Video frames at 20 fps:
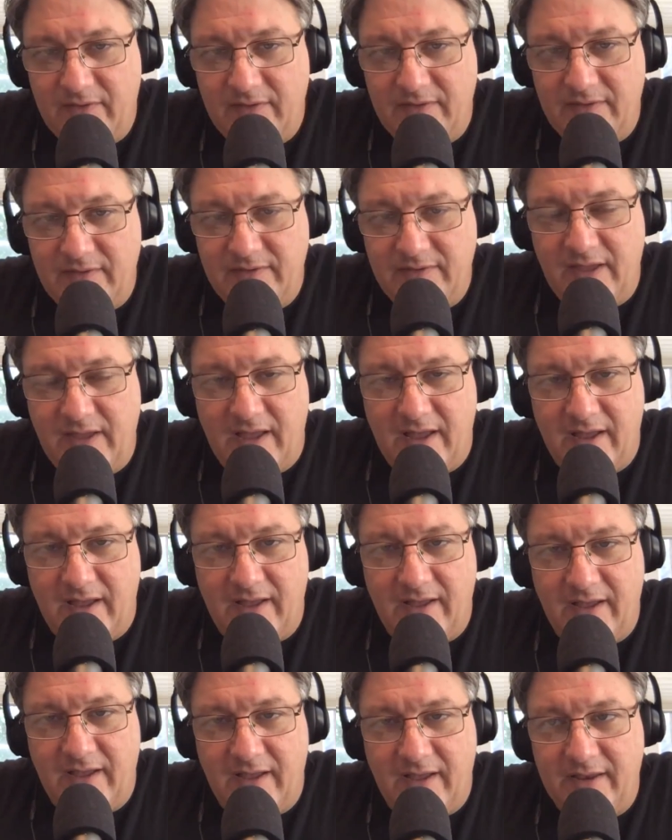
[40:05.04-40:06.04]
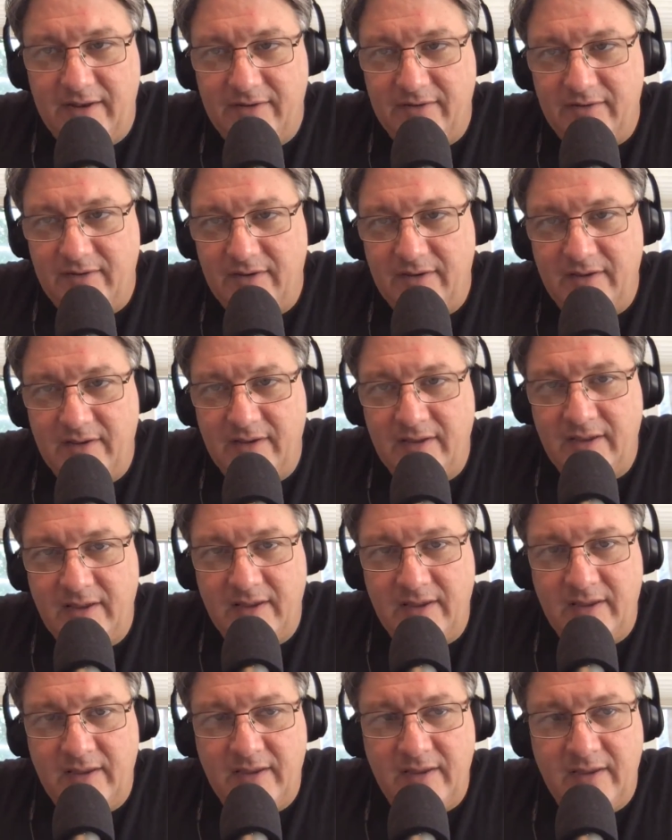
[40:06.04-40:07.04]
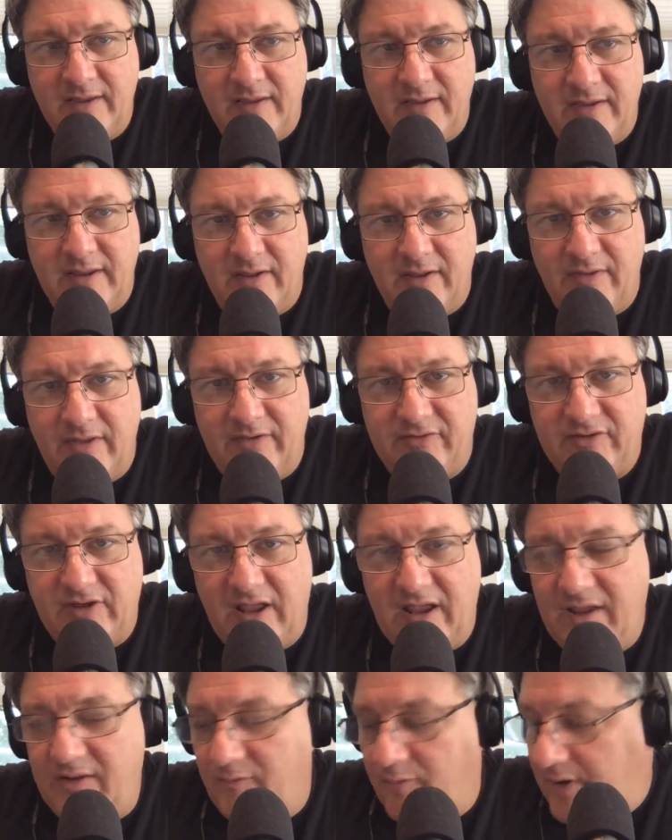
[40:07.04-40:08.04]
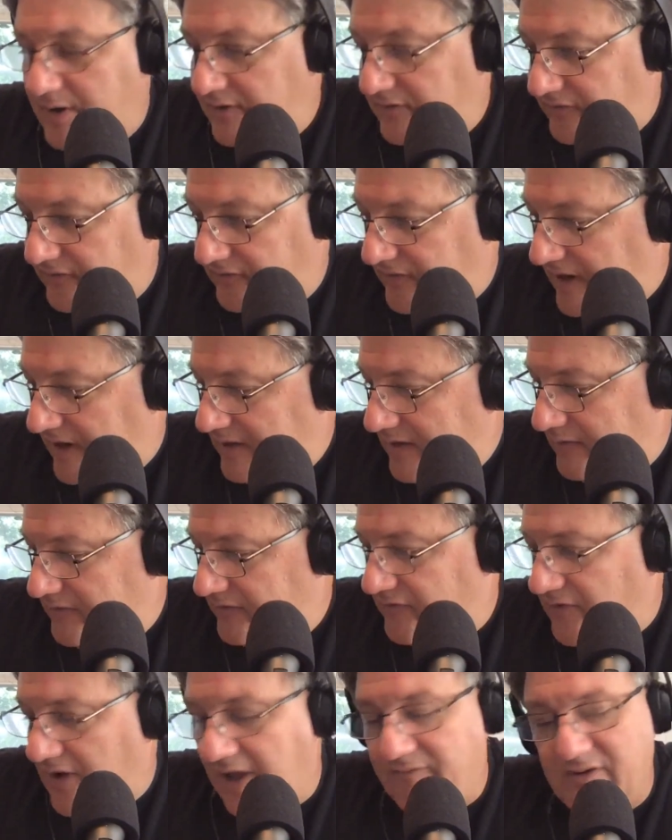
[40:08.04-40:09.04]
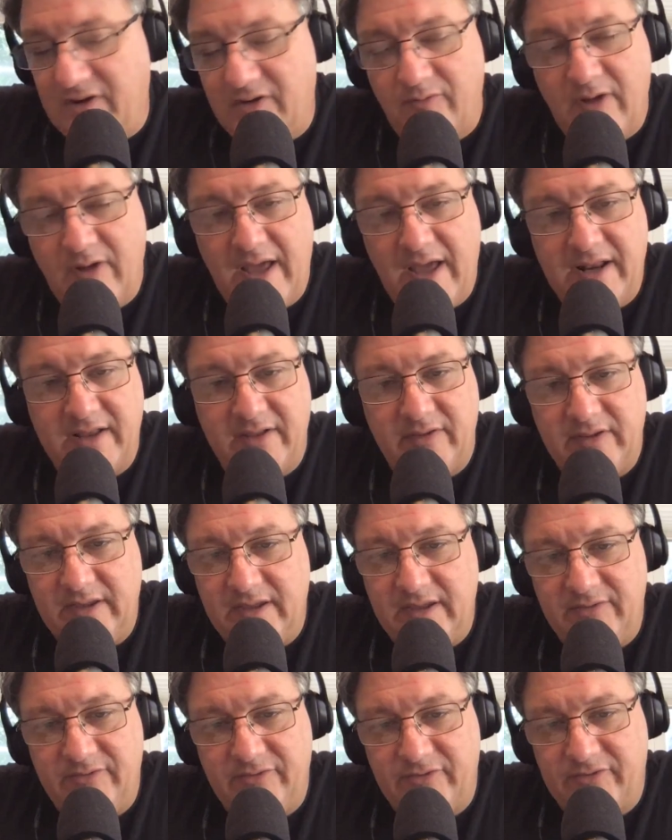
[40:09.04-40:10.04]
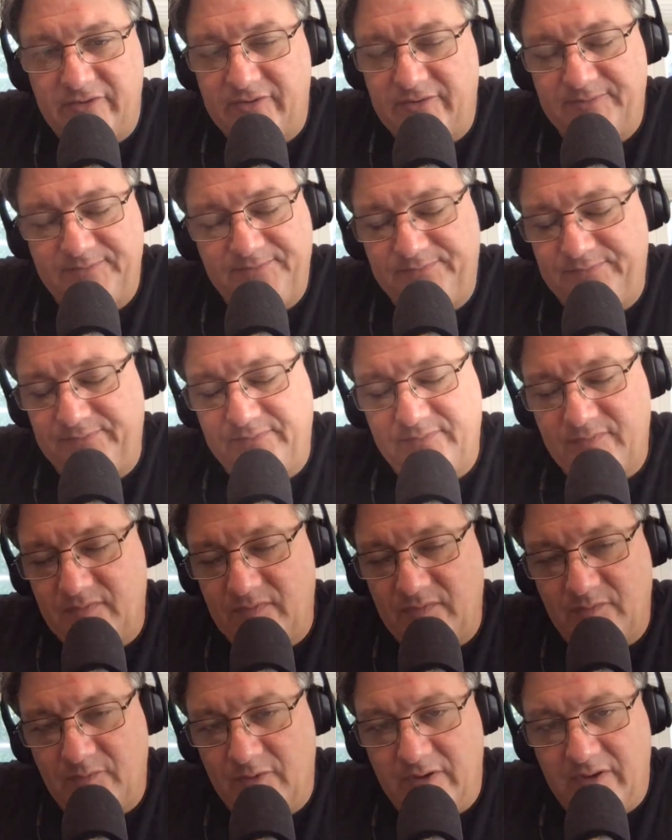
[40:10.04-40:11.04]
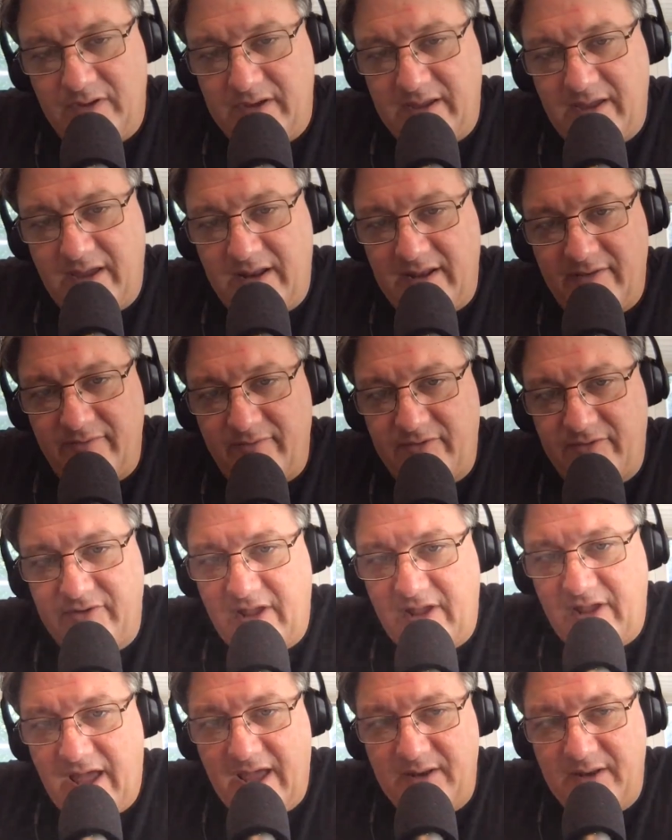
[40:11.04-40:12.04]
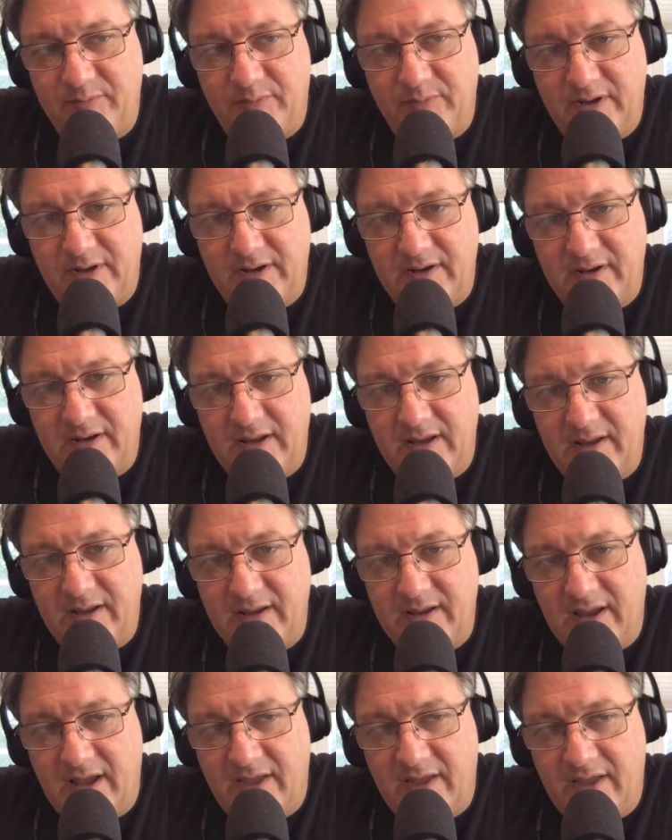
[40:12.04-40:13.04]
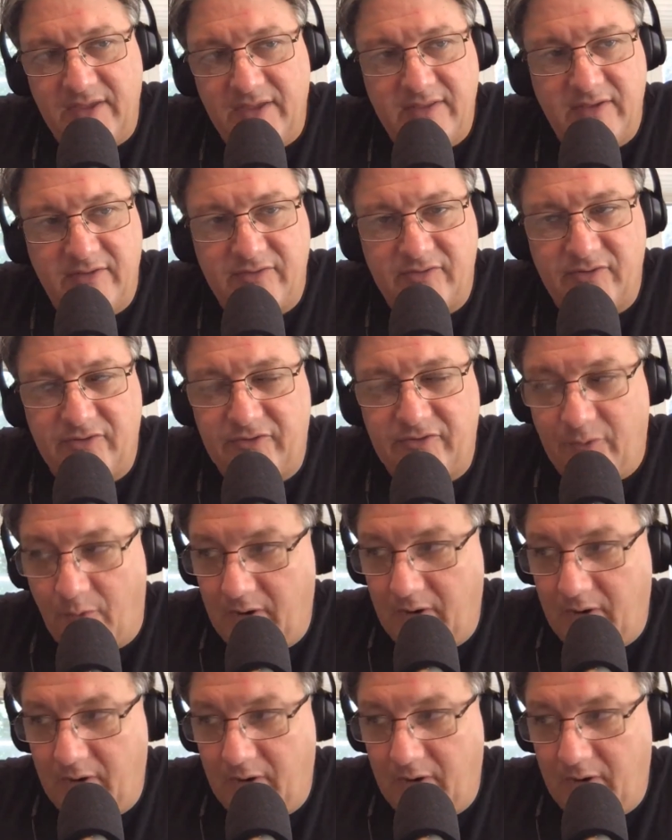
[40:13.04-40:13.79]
yeah, and they say witnesses say he was driving erratically, just really kind of sad. But I think as this story